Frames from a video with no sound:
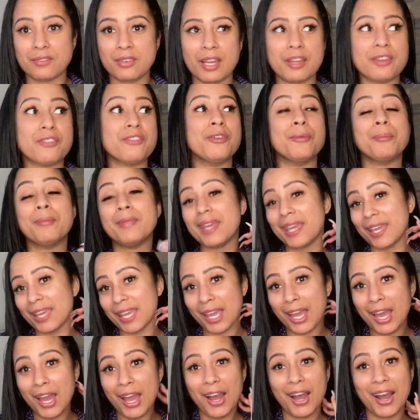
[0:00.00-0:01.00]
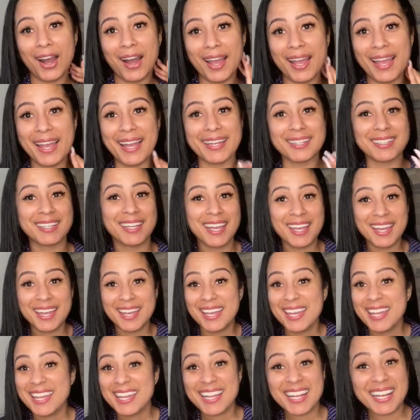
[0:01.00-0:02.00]
Like for me, I had
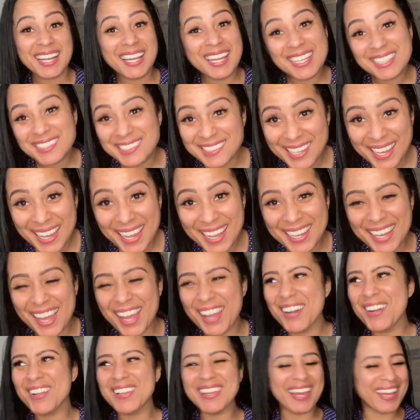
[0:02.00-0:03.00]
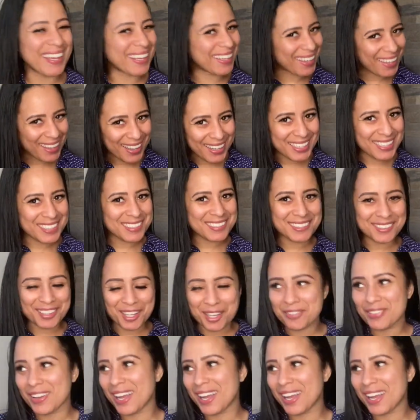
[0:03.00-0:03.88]
glitter, like all that girly stuff.